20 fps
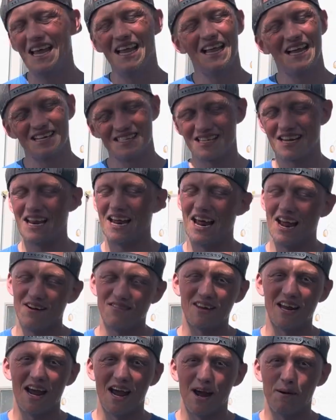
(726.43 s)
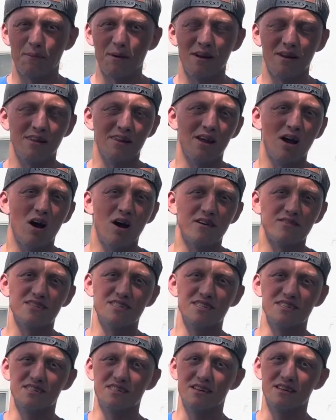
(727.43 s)
That's gonna have to happen in the off
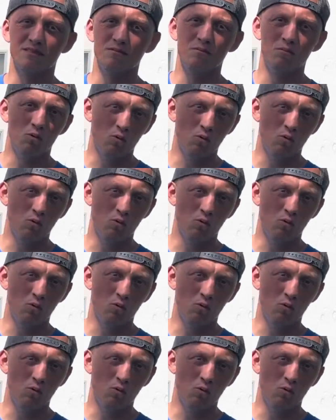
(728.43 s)
season